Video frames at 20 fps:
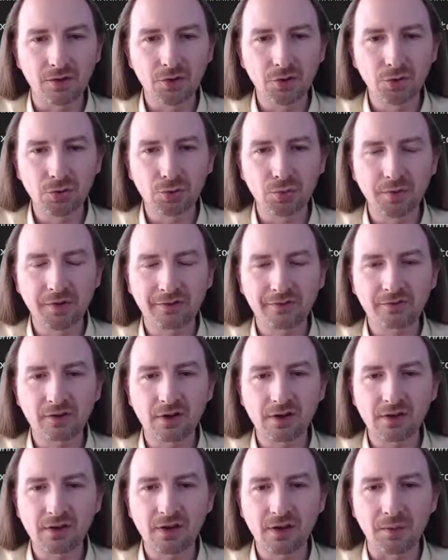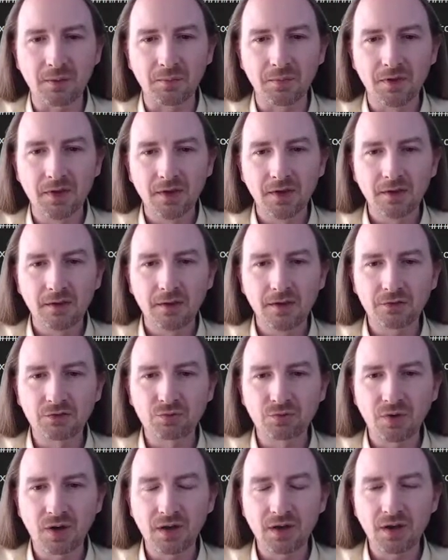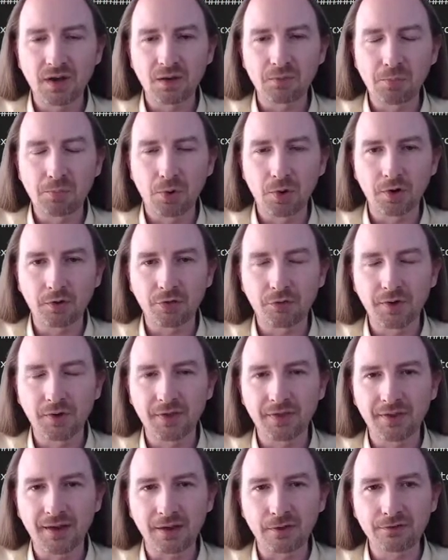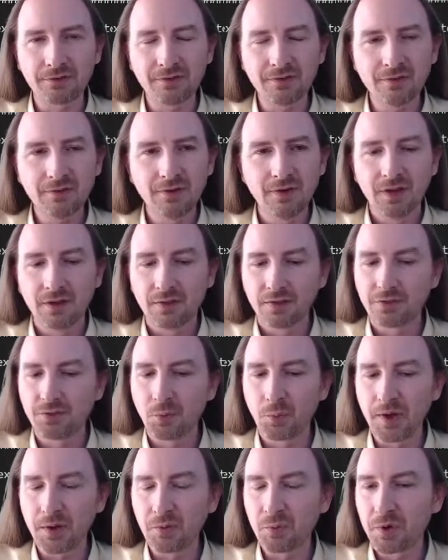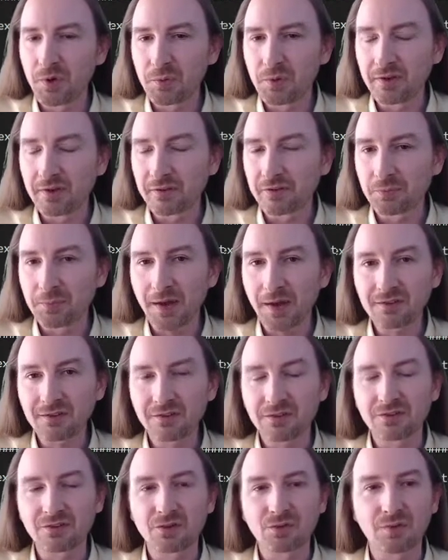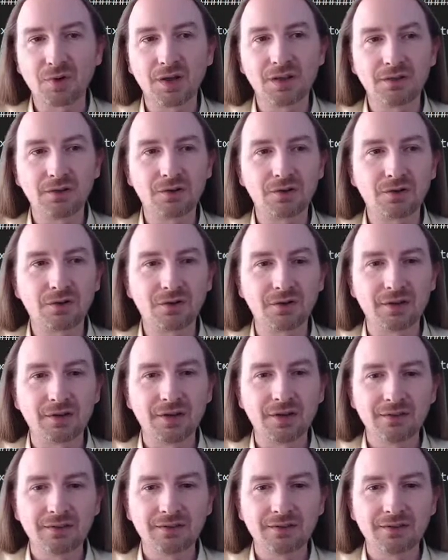Ooh, we started up. It's running on port 3000, the way we would expect it to run locally.